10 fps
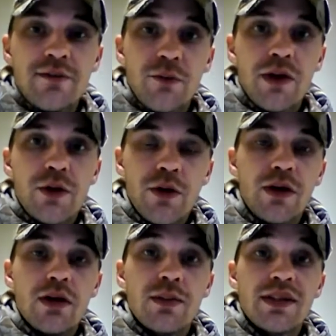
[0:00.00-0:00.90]
free are
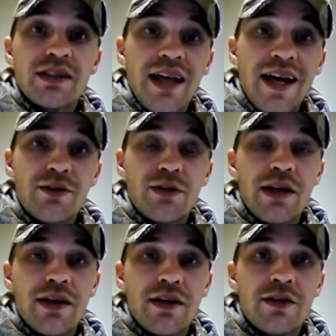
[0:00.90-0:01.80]
up,
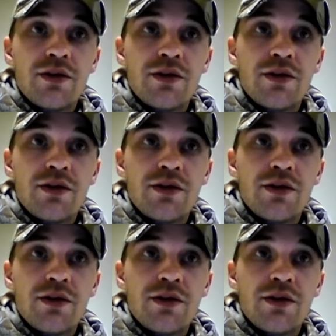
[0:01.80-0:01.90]
Saturday,